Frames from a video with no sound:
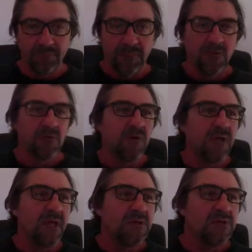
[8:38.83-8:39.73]
Control
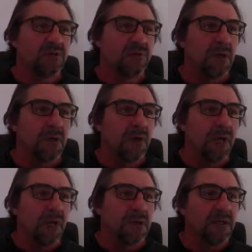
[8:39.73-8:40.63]
H.
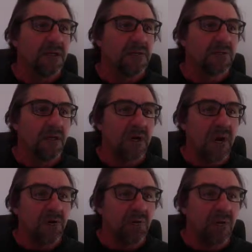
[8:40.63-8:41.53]
And here's where I
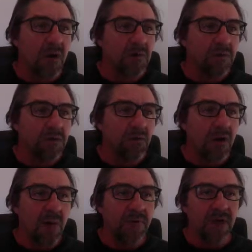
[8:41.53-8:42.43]
would probably
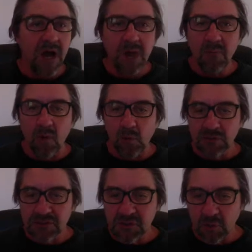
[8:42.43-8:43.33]
crop it. I'm old
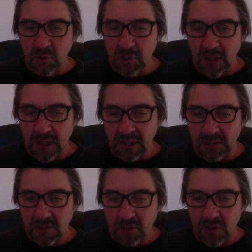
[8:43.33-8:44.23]
school. I tend
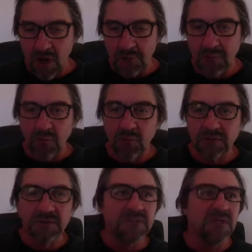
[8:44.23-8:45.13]
to crop with
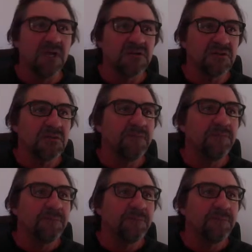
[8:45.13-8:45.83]
the selection.